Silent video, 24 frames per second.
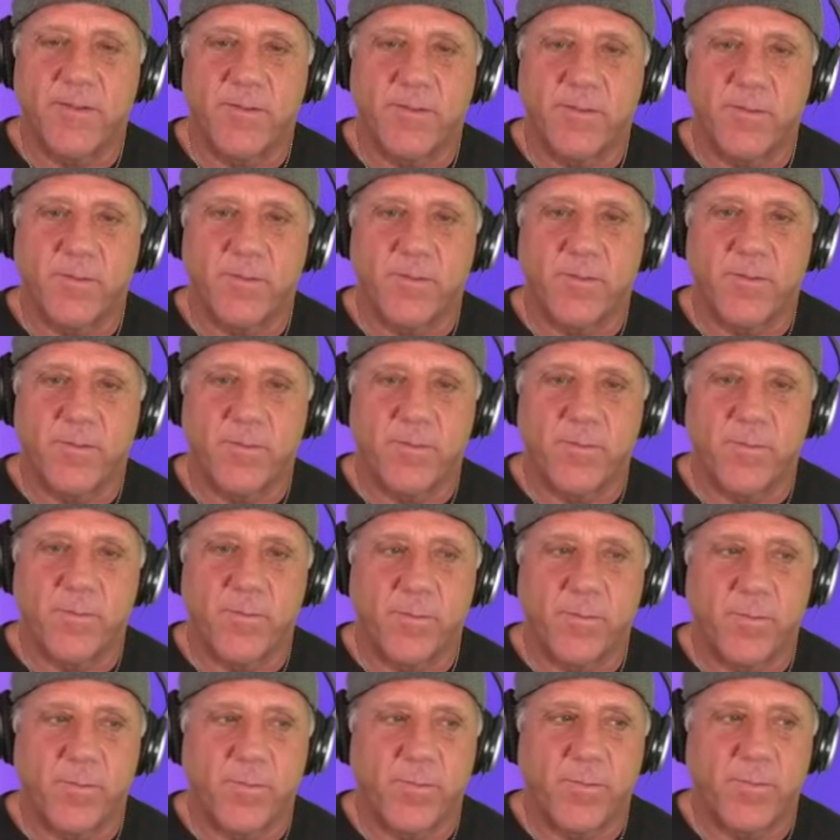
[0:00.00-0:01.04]

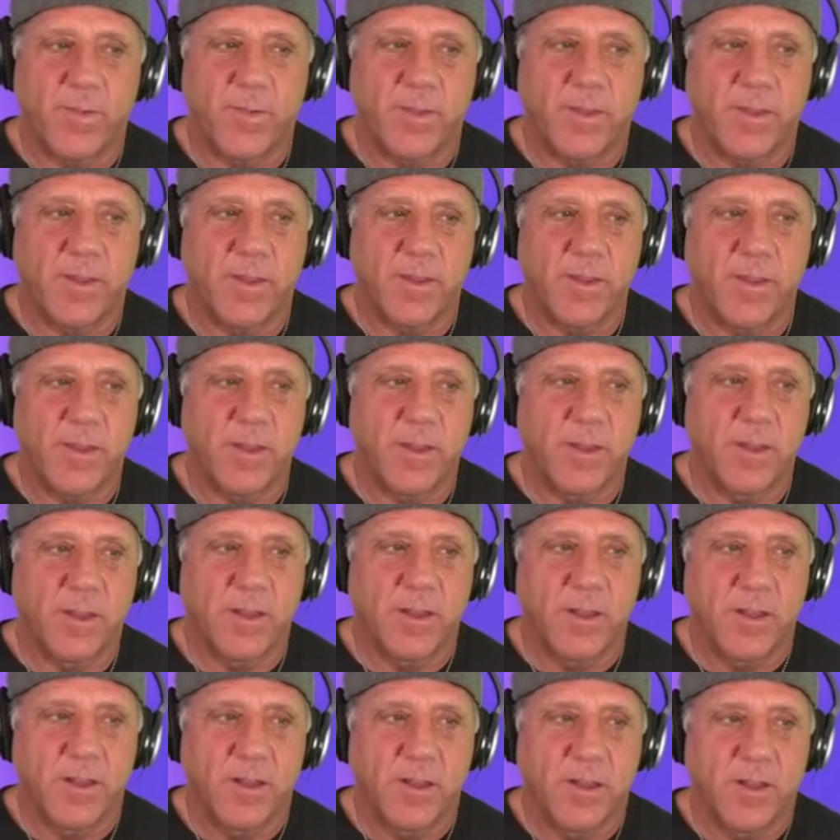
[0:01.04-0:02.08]

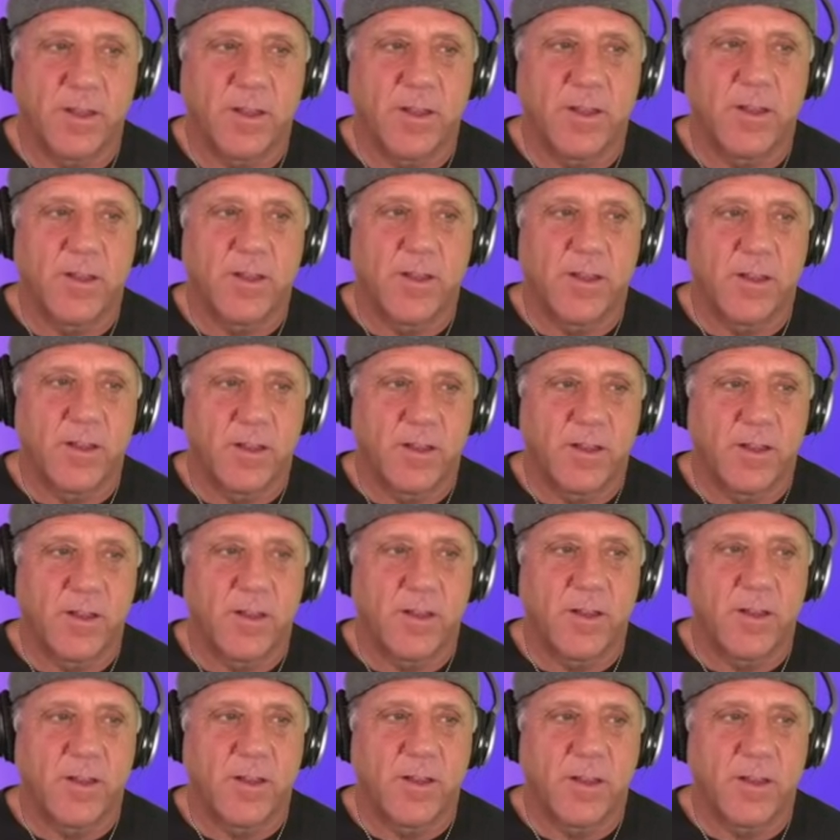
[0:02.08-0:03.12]

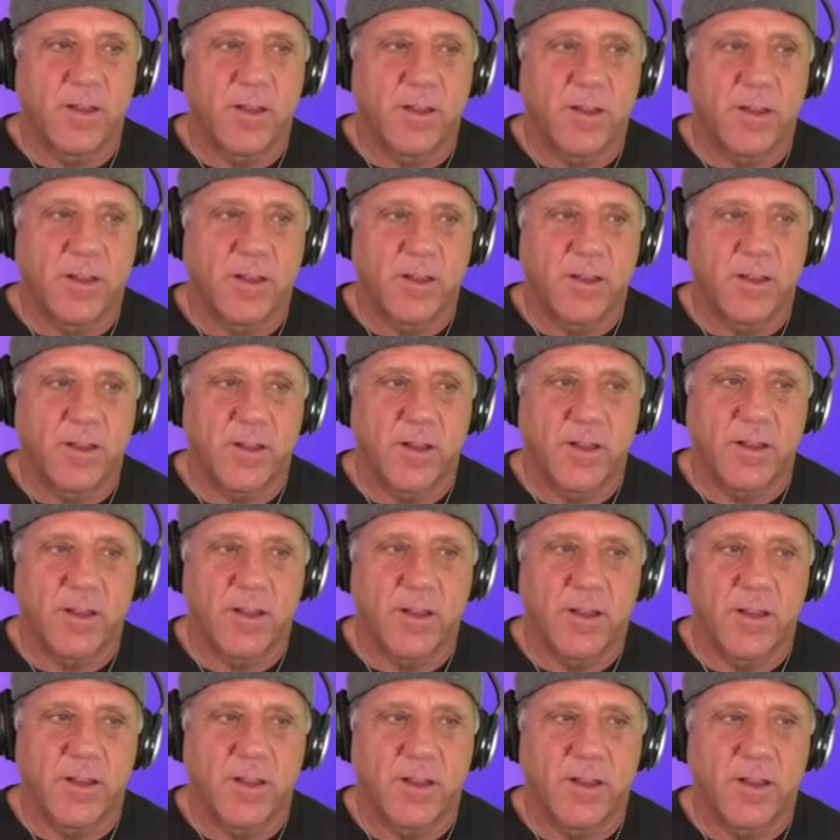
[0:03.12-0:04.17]

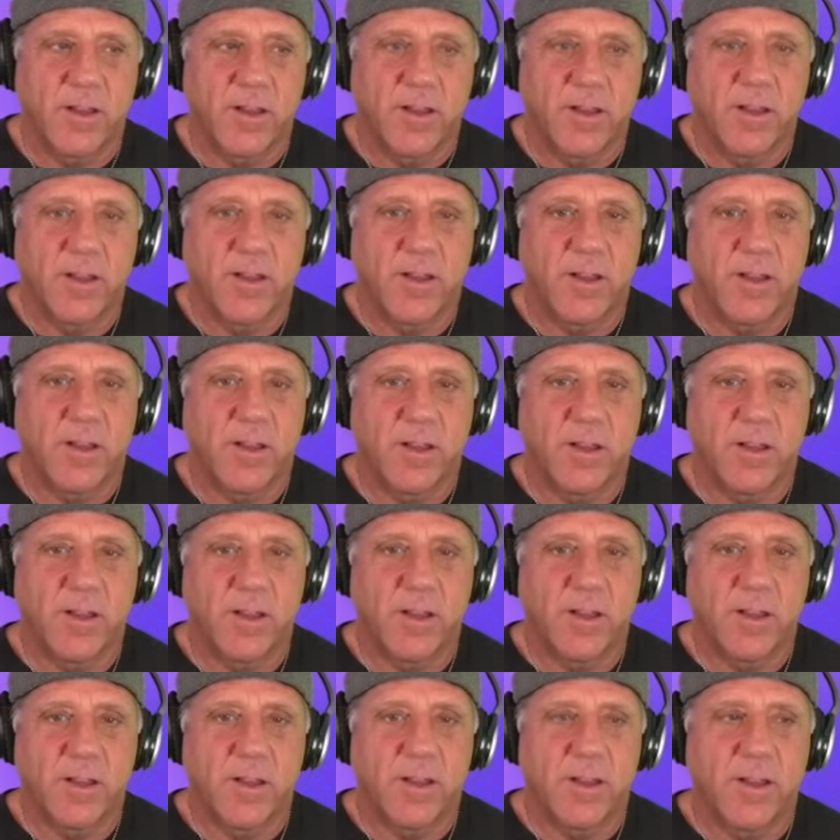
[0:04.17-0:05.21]

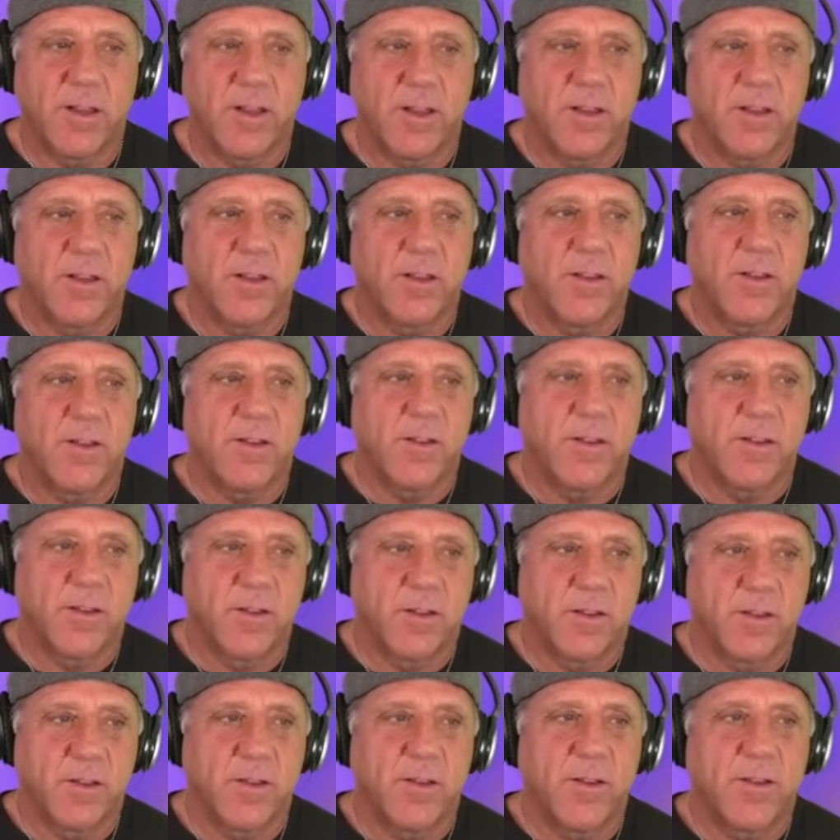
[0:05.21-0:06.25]

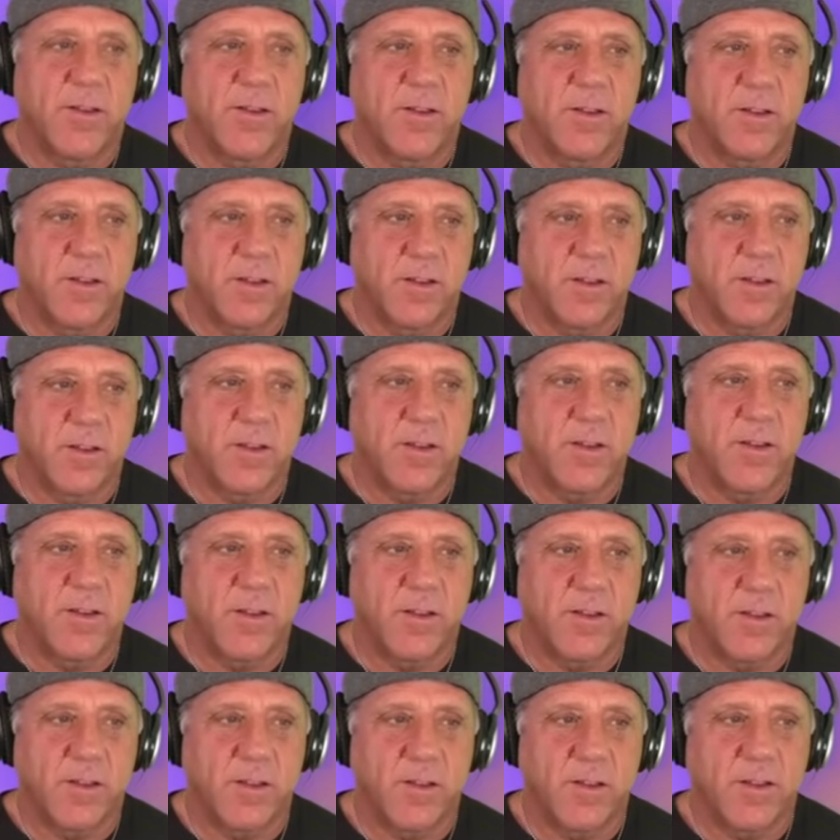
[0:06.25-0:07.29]

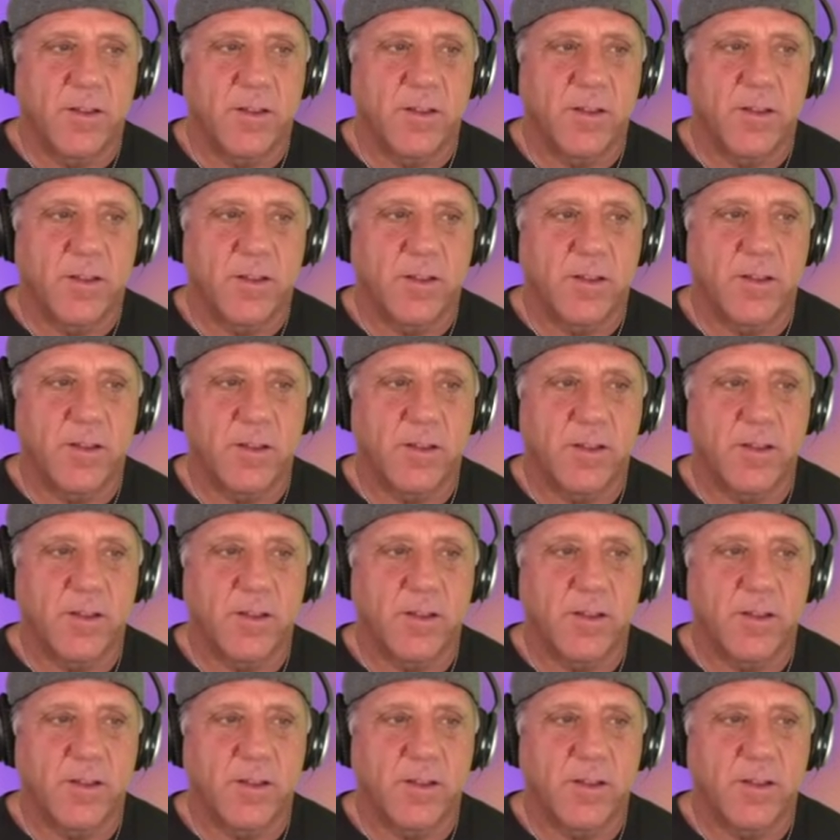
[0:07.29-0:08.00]
No words are spoken by the person on screen.